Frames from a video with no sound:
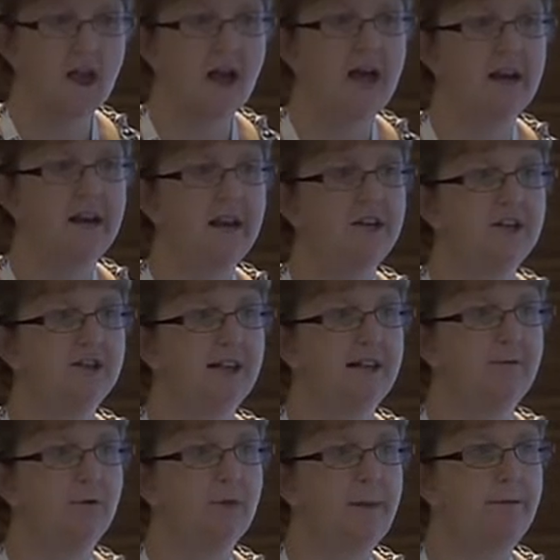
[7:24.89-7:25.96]
and at each
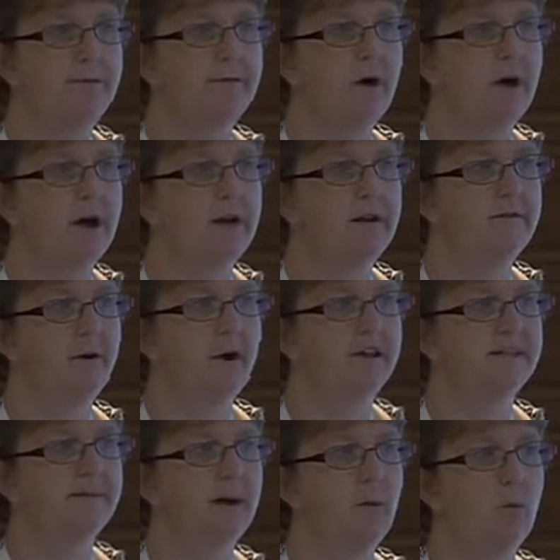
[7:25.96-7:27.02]
level they provide advice
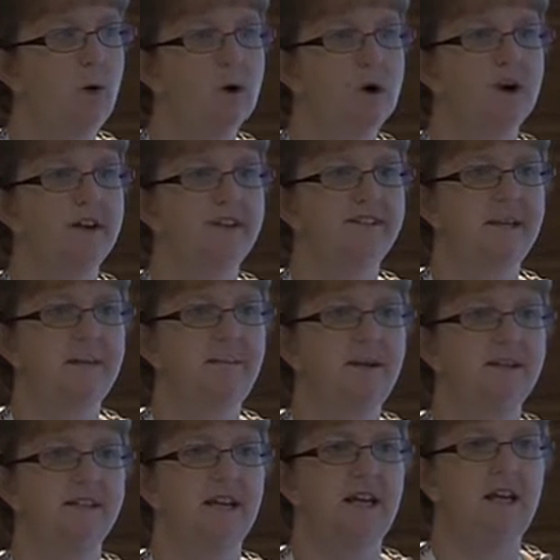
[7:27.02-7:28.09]
about what kind of
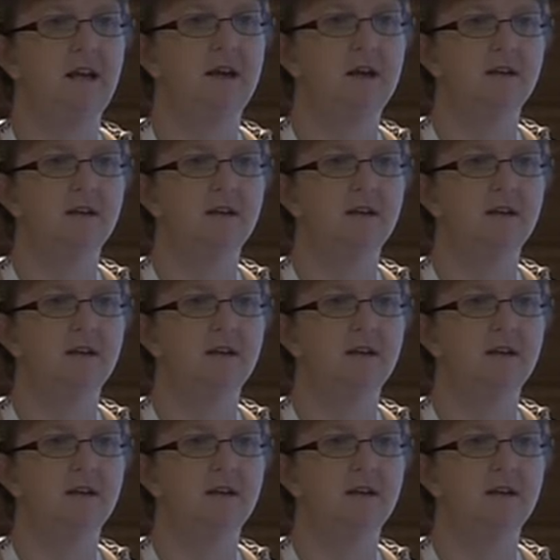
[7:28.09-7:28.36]
CPD